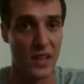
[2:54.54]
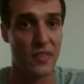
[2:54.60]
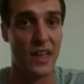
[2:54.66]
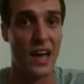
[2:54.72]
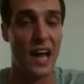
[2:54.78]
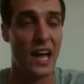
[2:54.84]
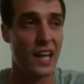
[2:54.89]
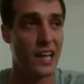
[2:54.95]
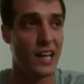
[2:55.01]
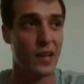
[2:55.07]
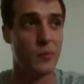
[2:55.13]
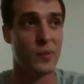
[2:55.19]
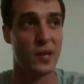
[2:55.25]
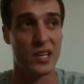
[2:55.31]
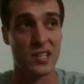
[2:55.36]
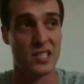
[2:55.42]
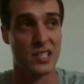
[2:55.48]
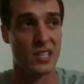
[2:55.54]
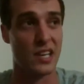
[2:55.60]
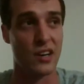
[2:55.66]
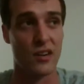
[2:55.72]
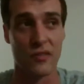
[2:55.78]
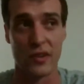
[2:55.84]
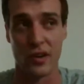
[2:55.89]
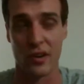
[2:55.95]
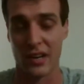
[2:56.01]
said that,
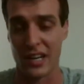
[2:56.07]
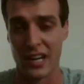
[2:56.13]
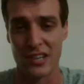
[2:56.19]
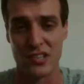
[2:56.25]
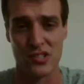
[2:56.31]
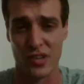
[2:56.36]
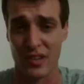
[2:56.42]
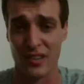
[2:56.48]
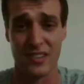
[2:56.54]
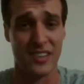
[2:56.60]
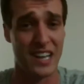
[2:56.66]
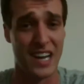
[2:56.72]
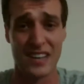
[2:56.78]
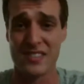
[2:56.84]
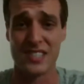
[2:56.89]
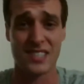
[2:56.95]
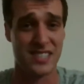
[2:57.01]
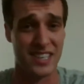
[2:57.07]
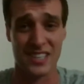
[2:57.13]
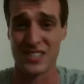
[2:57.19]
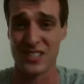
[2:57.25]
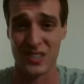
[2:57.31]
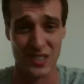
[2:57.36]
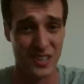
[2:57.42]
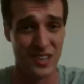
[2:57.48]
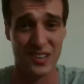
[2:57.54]
because the interviewer kind of jokingly laughed.
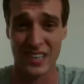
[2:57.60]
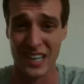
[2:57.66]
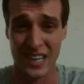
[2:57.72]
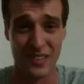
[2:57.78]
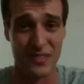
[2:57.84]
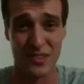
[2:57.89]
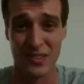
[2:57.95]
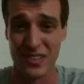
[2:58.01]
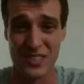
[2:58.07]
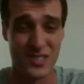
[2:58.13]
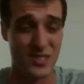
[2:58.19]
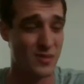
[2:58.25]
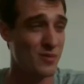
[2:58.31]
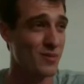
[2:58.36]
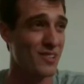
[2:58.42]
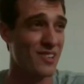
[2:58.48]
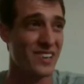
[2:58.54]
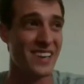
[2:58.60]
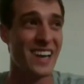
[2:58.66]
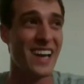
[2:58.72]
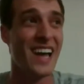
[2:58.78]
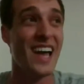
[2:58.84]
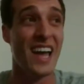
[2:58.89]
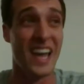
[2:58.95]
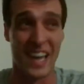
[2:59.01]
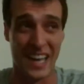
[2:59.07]
He's like, so you don't care if you win a Super
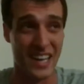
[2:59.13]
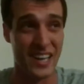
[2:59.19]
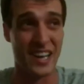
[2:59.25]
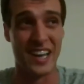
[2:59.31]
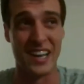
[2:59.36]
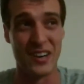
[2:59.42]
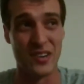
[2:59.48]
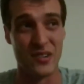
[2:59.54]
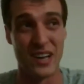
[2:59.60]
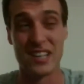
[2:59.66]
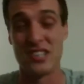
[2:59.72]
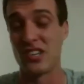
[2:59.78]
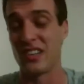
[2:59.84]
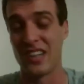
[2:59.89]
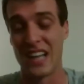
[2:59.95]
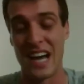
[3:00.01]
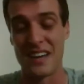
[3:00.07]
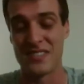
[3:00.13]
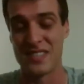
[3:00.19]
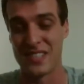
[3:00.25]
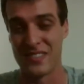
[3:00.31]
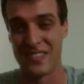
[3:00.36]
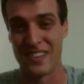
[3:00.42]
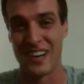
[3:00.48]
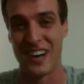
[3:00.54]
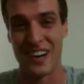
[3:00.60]
Bowl? And Reggie
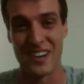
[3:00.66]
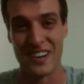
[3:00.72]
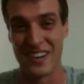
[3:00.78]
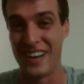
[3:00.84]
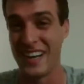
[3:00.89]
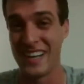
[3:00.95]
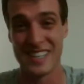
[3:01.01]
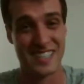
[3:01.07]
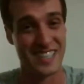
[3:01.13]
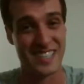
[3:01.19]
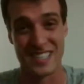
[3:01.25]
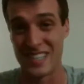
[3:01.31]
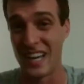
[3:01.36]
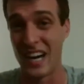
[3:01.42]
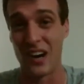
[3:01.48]
laughs even harder. He